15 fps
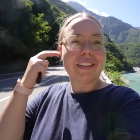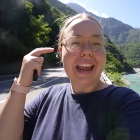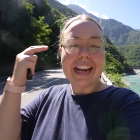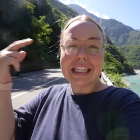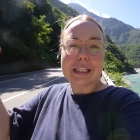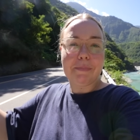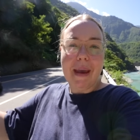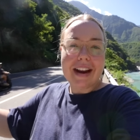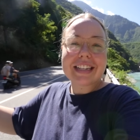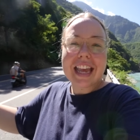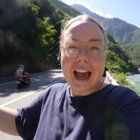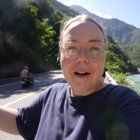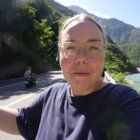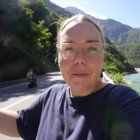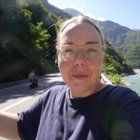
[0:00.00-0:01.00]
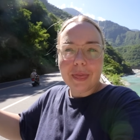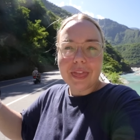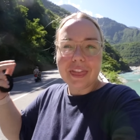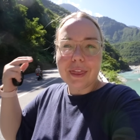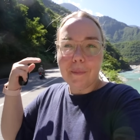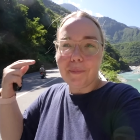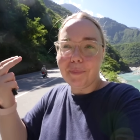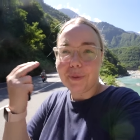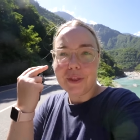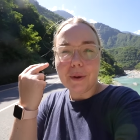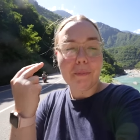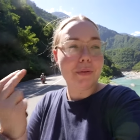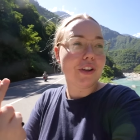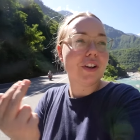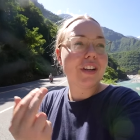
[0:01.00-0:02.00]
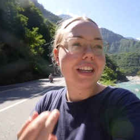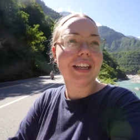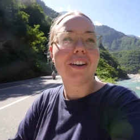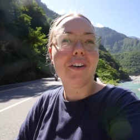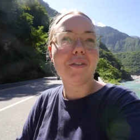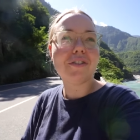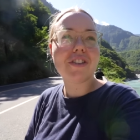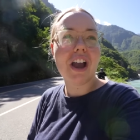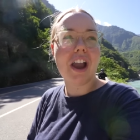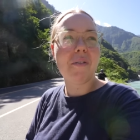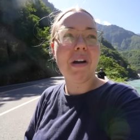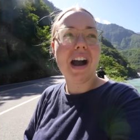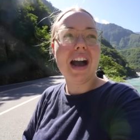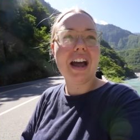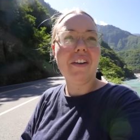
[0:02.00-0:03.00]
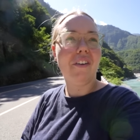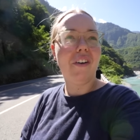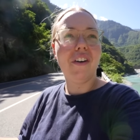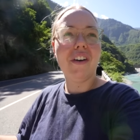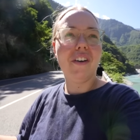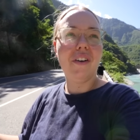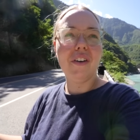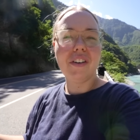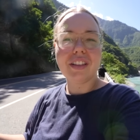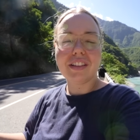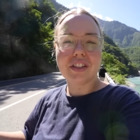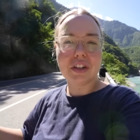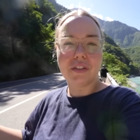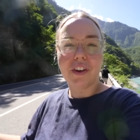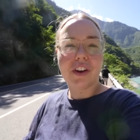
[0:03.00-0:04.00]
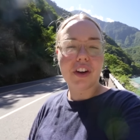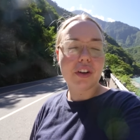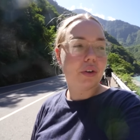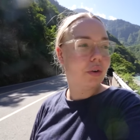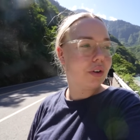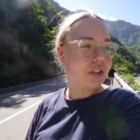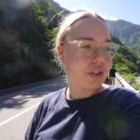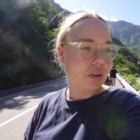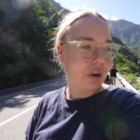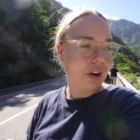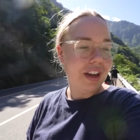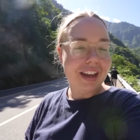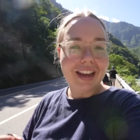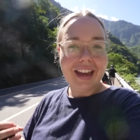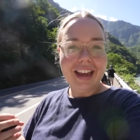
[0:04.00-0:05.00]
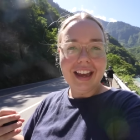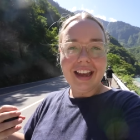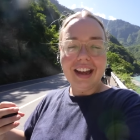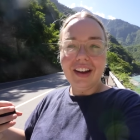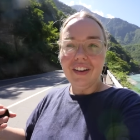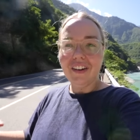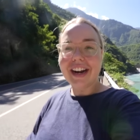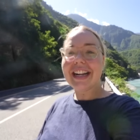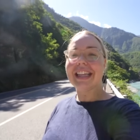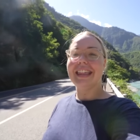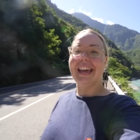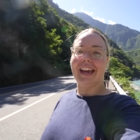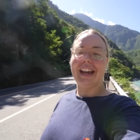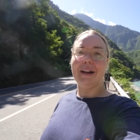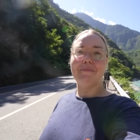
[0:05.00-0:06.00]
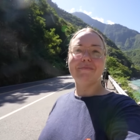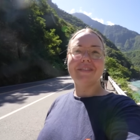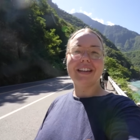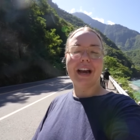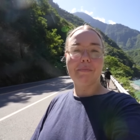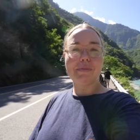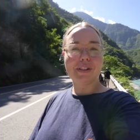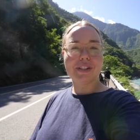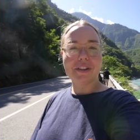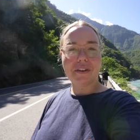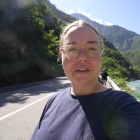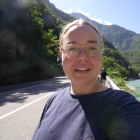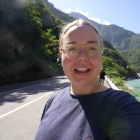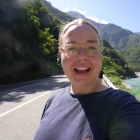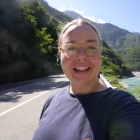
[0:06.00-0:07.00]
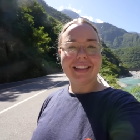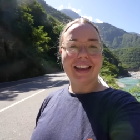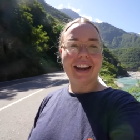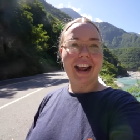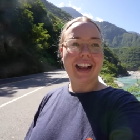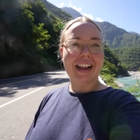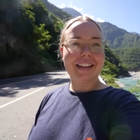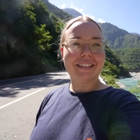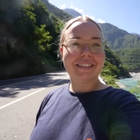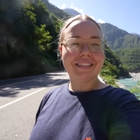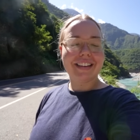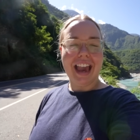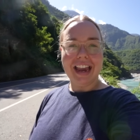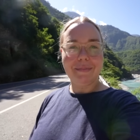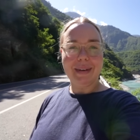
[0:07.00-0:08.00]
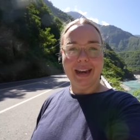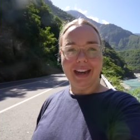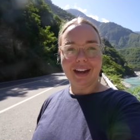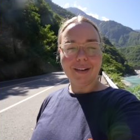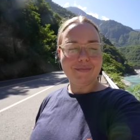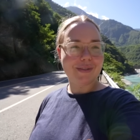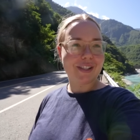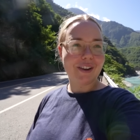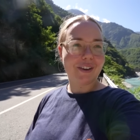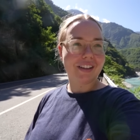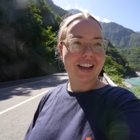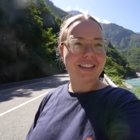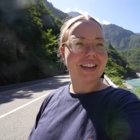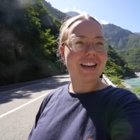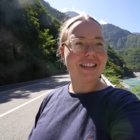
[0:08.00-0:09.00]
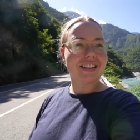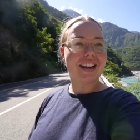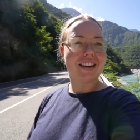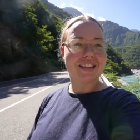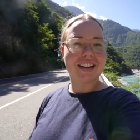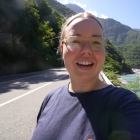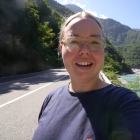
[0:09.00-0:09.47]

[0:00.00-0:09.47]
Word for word: expect how the, the beauty of Taiwan or, or Taroko Gorge or or anything. And I'm, I'm just so glad that I came here. I'm so glad that I decided to